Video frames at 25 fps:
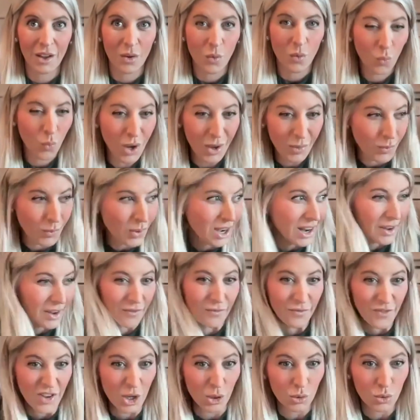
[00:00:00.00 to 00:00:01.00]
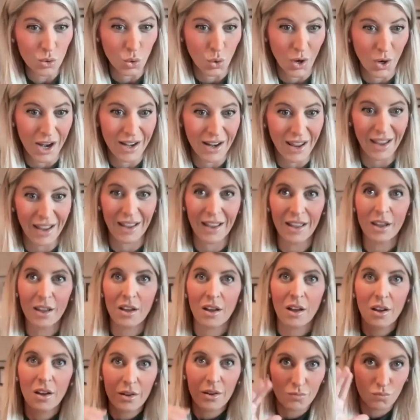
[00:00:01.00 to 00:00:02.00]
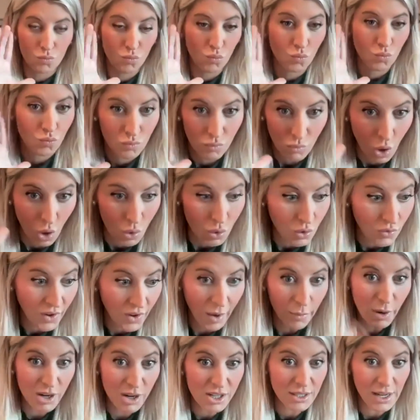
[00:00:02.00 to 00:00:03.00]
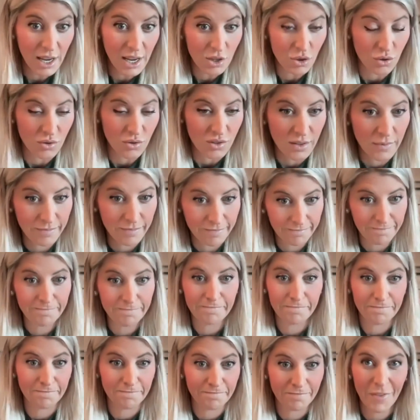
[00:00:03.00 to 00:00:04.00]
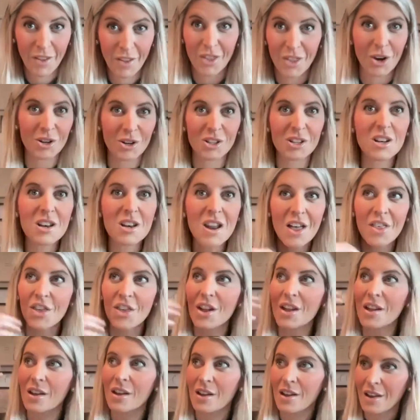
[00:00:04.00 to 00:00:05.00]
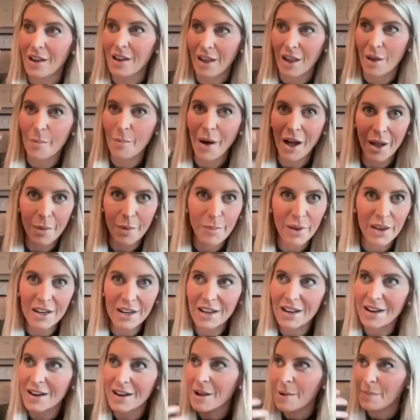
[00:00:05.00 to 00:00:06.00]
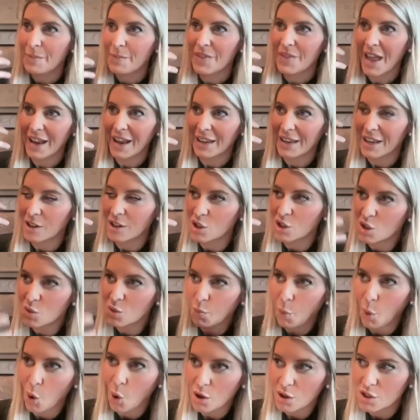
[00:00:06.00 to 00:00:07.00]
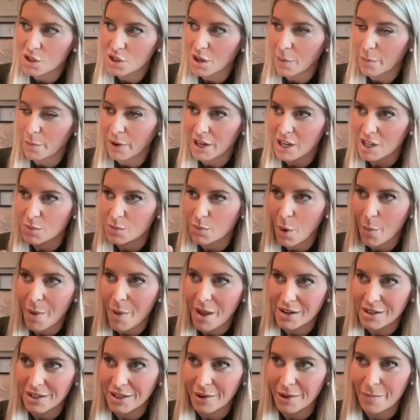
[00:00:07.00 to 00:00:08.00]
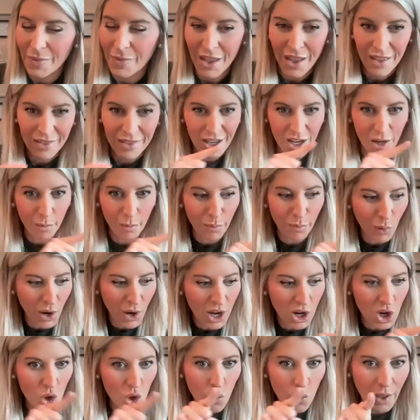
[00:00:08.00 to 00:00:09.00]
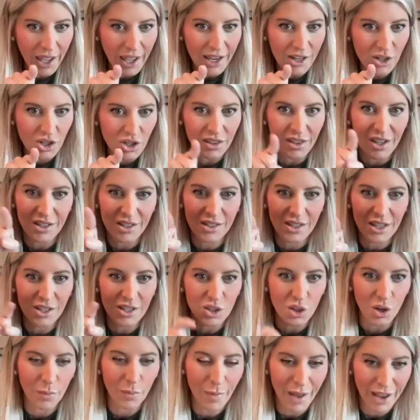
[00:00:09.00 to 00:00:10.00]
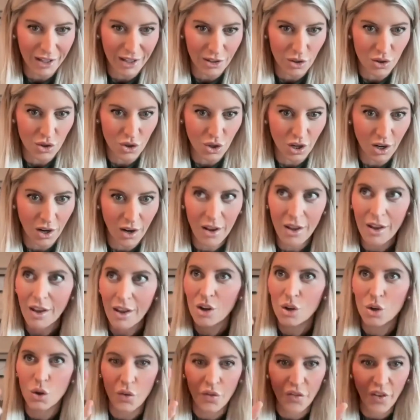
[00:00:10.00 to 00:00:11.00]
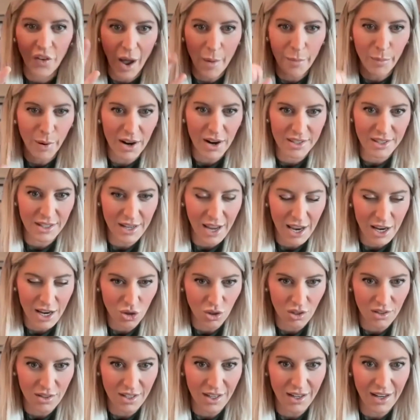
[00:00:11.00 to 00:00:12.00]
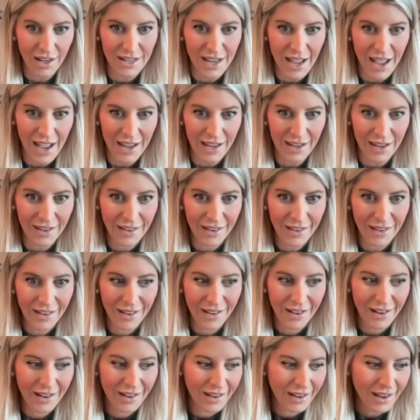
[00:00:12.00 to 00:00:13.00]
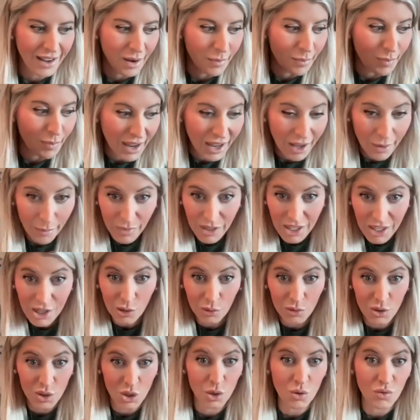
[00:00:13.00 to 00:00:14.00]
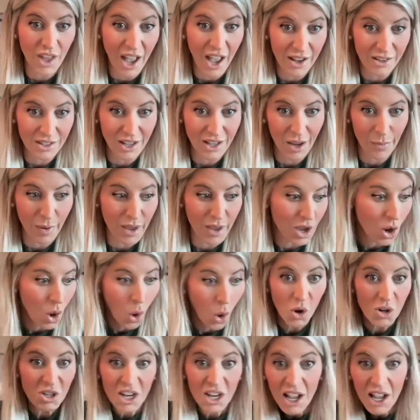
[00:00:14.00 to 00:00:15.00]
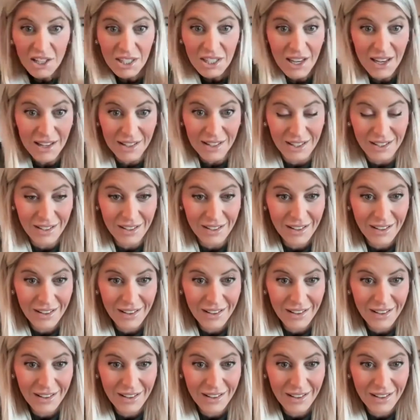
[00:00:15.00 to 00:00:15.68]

When I'm field training, go do 5 presentations. There's nothing, in my opinion, that can spark somebody's momentum than a brand new agent that sees their manager do 5 presentations in a day and bam, yields 2,000 AP or doesn't.